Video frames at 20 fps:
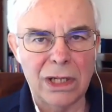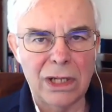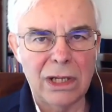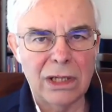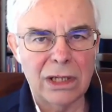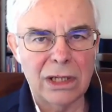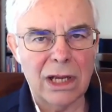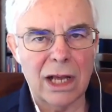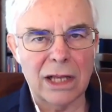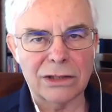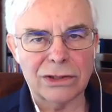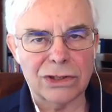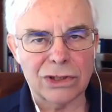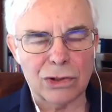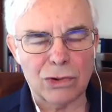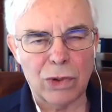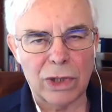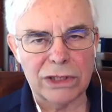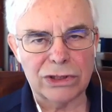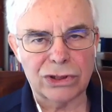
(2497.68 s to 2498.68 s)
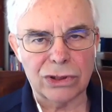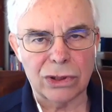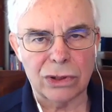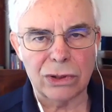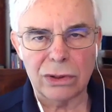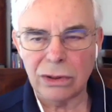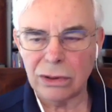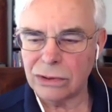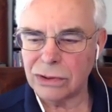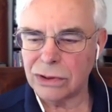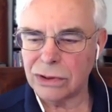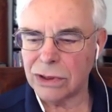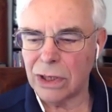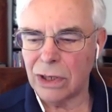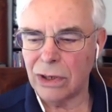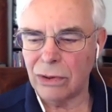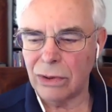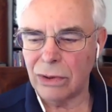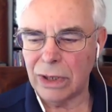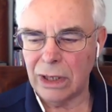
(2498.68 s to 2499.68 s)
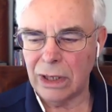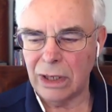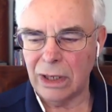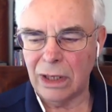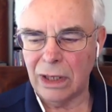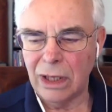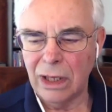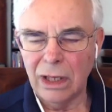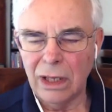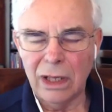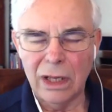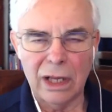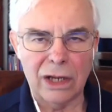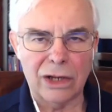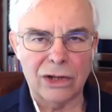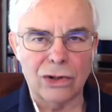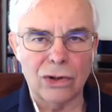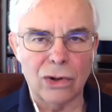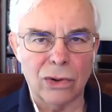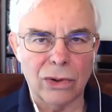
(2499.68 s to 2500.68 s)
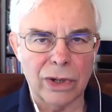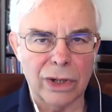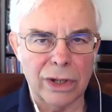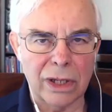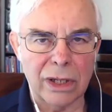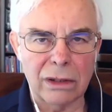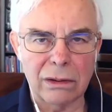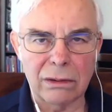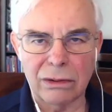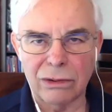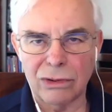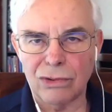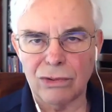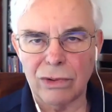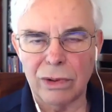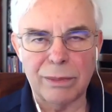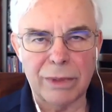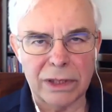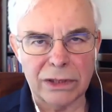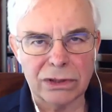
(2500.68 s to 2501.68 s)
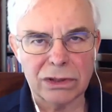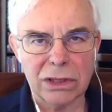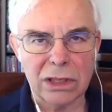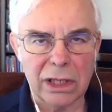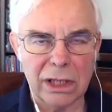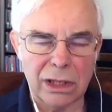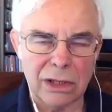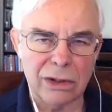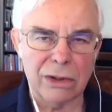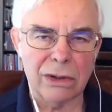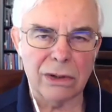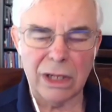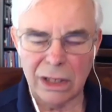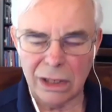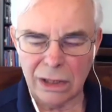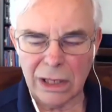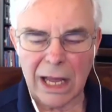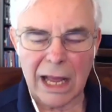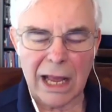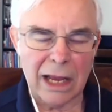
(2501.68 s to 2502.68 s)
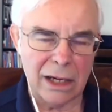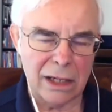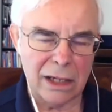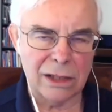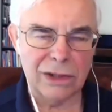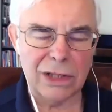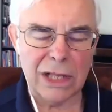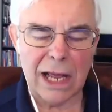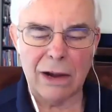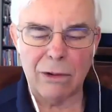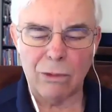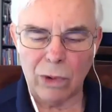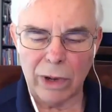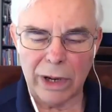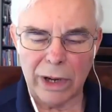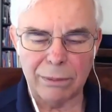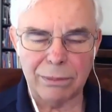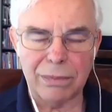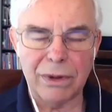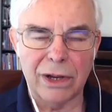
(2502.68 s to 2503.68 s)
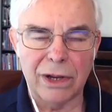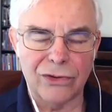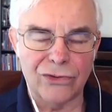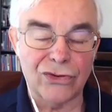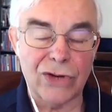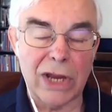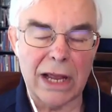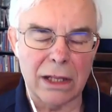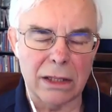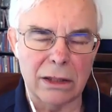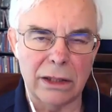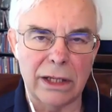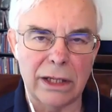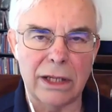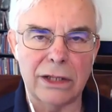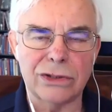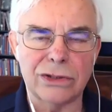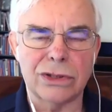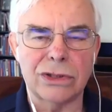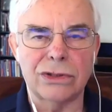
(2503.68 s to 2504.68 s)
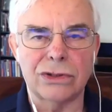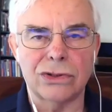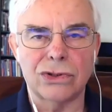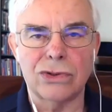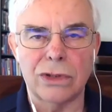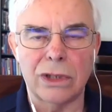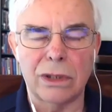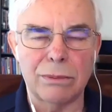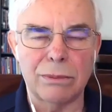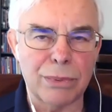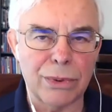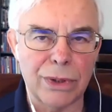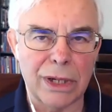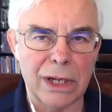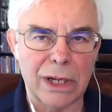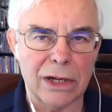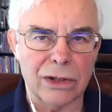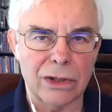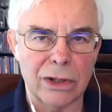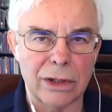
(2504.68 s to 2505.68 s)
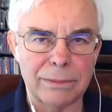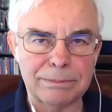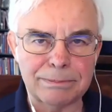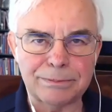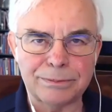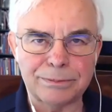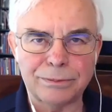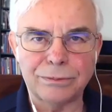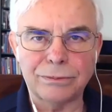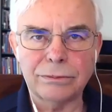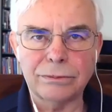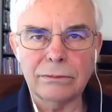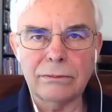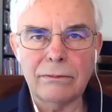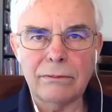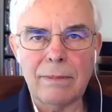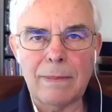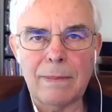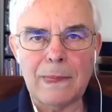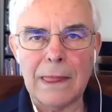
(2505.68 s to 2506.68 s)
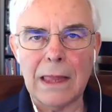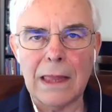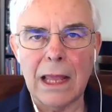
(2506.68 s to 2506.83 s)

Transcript: consequential, so he ignored it, and three months later he died in that way, exactly as his dream predicted. Mm.